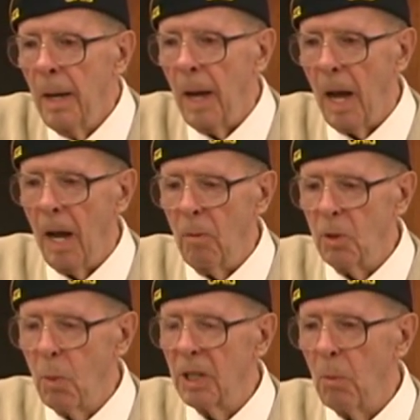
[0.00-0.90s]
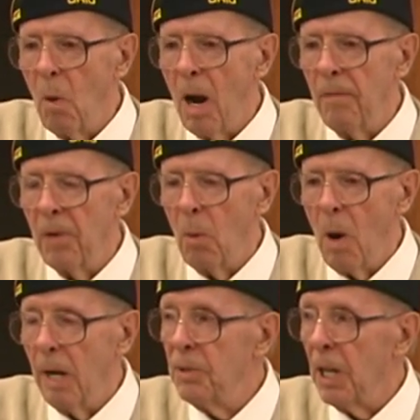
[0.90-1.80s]
was working for the
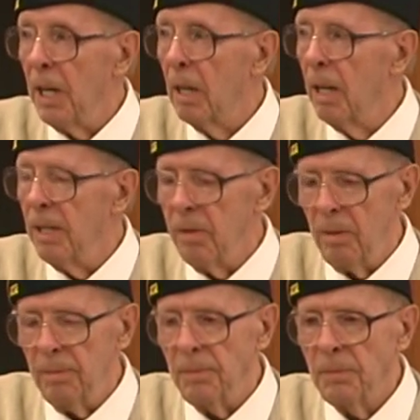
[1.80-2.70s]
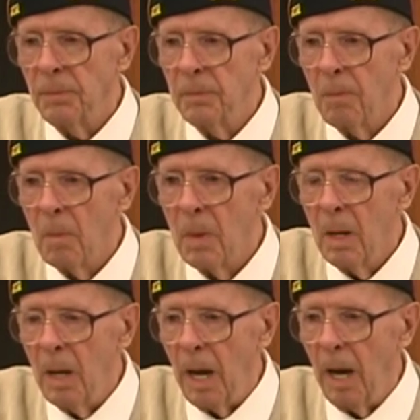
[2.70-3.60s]
YMCA in Cleveland,
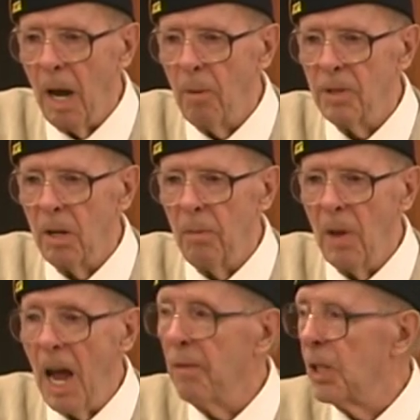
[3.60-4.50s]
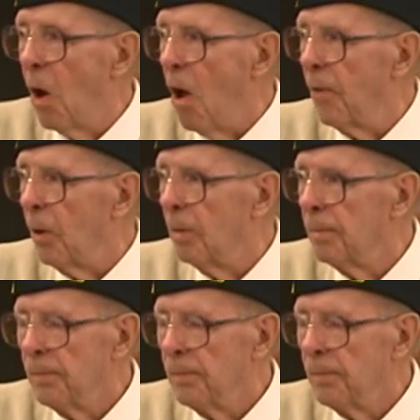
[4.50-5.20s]
and I was an avid golfer.